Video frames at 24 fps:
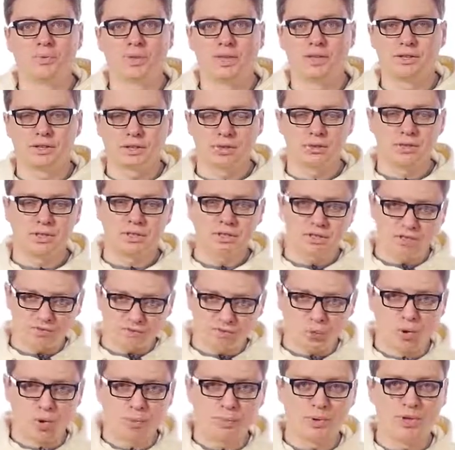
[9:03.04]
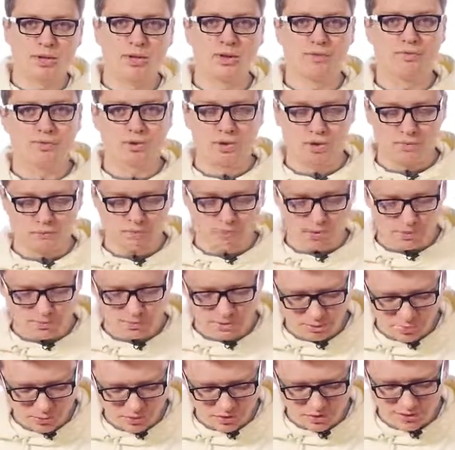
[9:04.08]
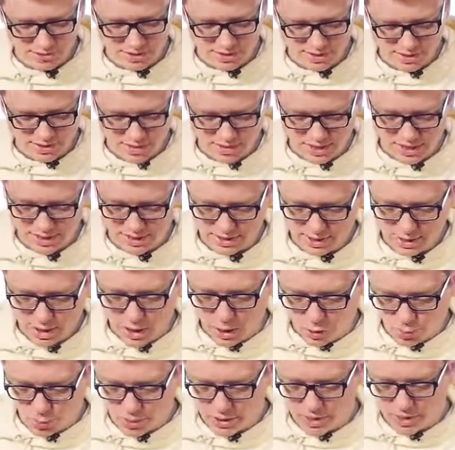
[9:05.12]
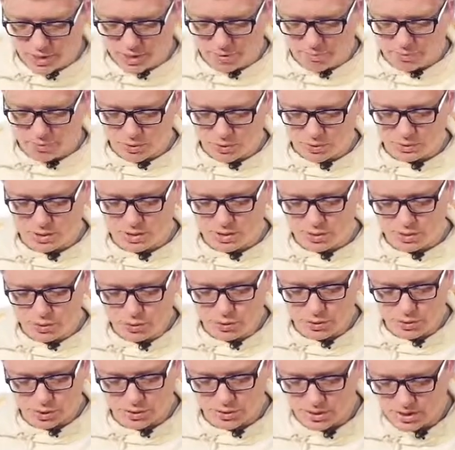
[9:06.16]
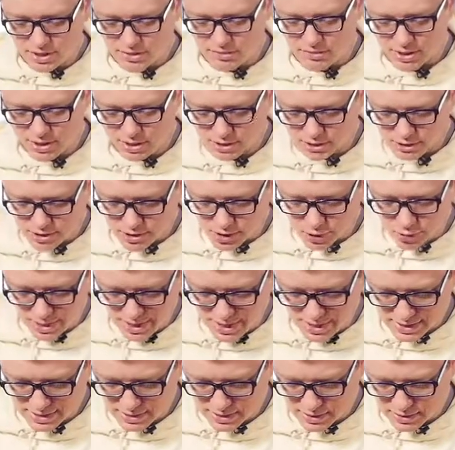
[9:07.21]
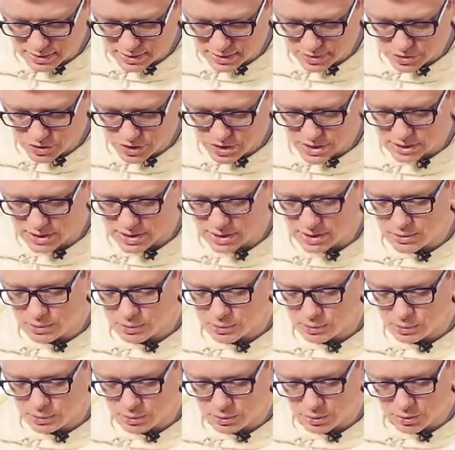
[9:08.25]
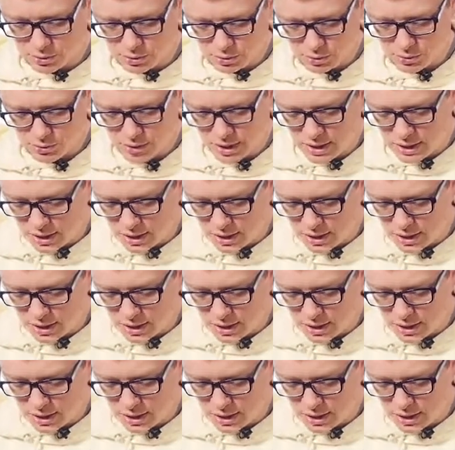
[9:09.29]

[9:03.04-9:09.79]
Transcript: And using the formula from the previous slide, we compute the new certificate. So x is just equal to q,